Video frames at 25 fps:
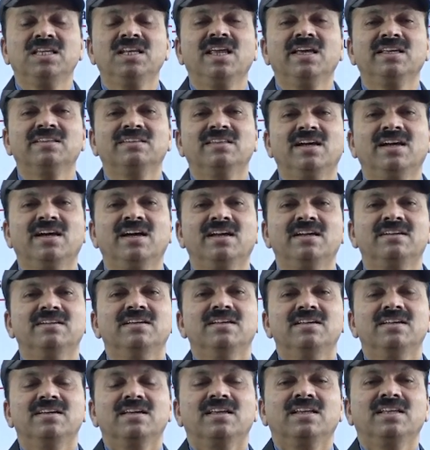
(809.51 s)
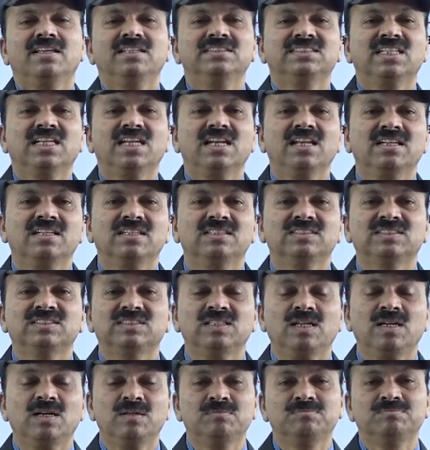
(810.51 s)
like that.
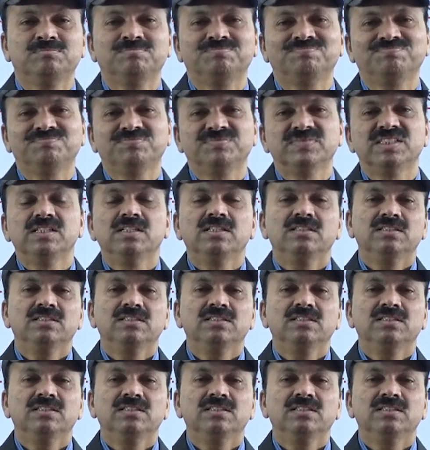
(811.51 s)
Regionalism.